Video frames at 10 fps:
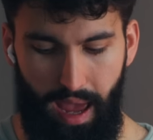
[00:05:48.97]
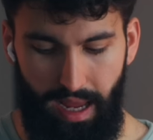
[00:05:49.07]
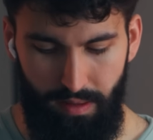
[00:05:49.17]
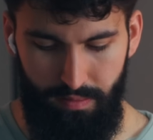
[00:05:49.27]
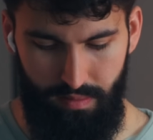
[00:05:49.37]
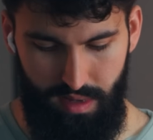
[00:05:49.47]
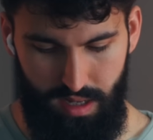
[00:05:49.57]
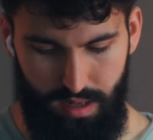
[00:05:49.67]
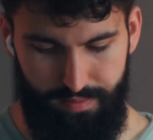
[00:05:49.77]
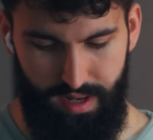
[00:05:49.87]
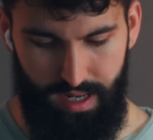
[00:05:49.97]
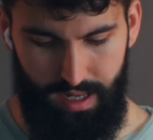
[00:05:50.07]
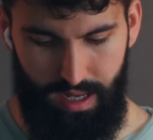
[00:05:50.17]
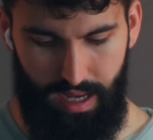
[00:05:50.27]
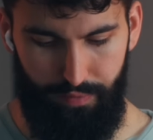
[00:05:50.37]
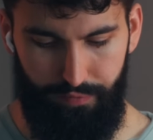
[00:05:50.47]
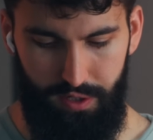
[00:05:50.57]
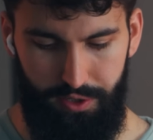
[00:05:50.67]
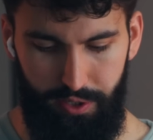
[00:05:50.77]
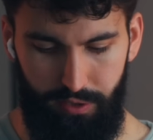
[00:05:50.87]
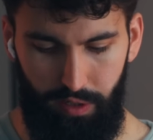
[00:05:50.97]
I am a minute and a half into this